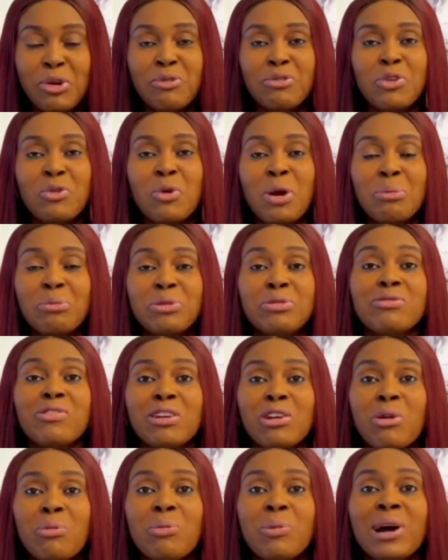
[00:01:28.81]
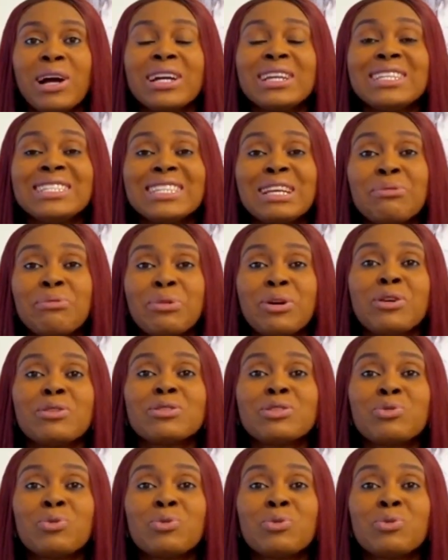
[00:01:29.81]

of a web developer is about